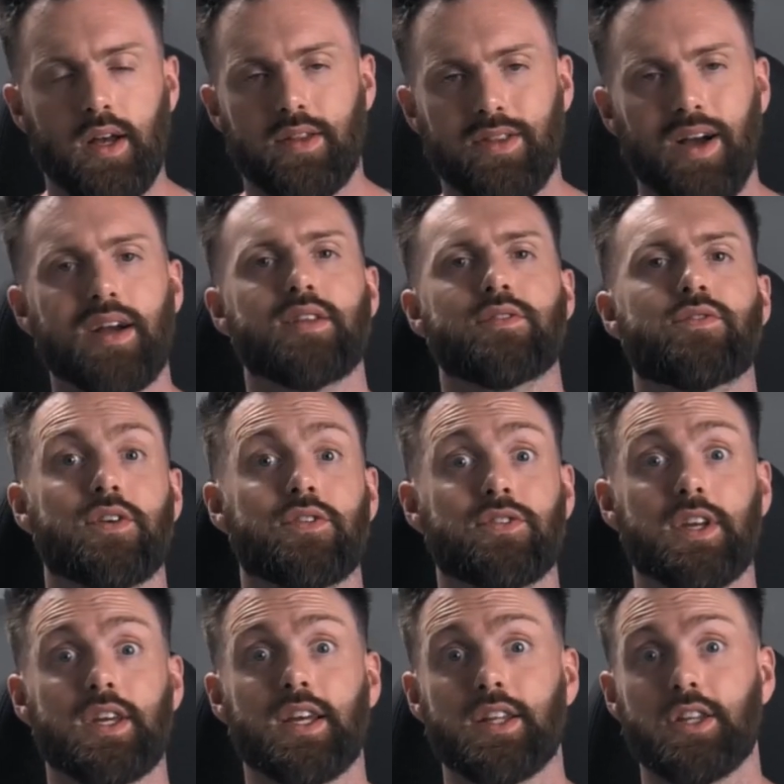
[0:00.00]

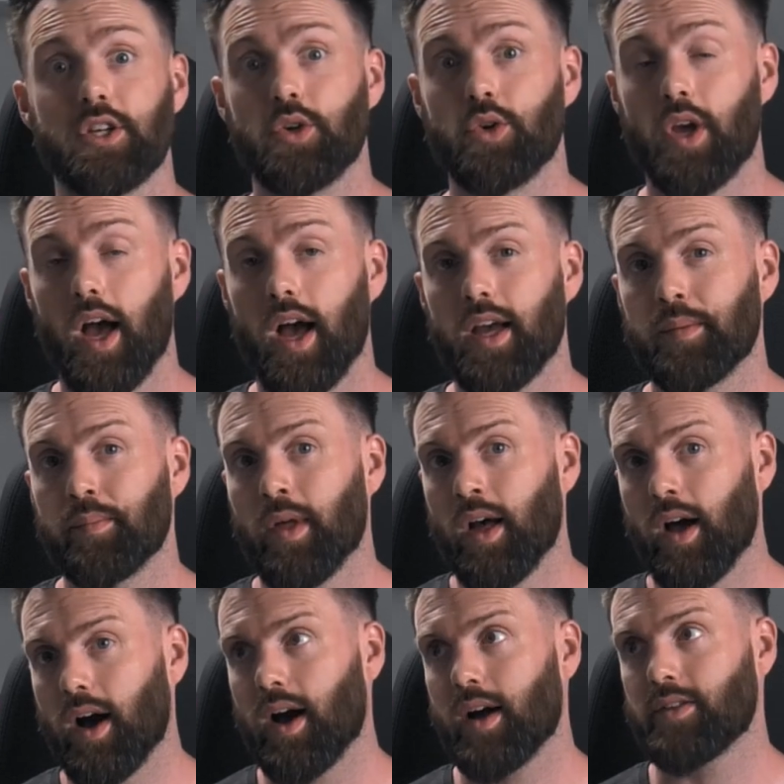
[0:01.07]
$950 in the UK,
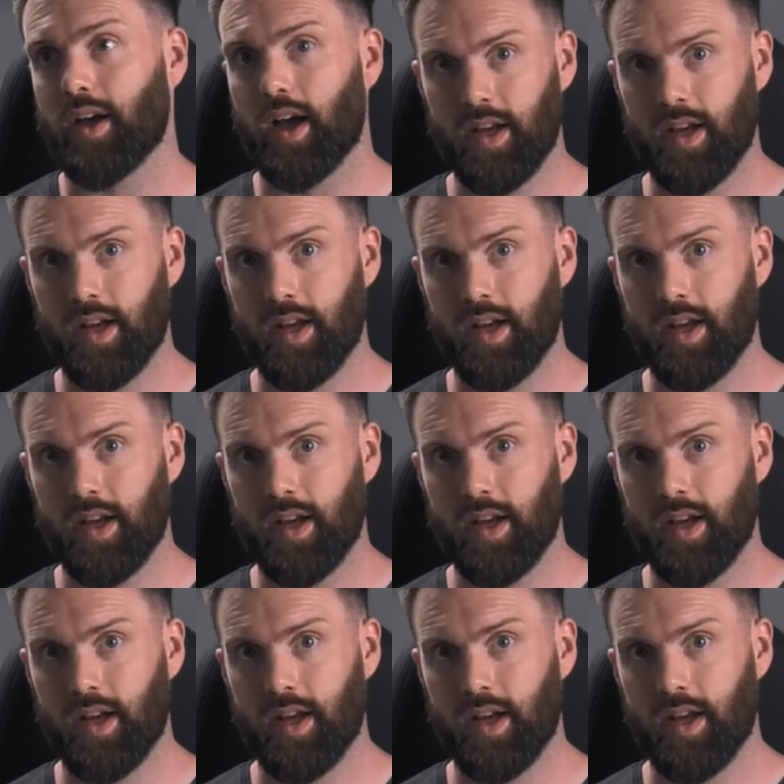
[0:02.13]
and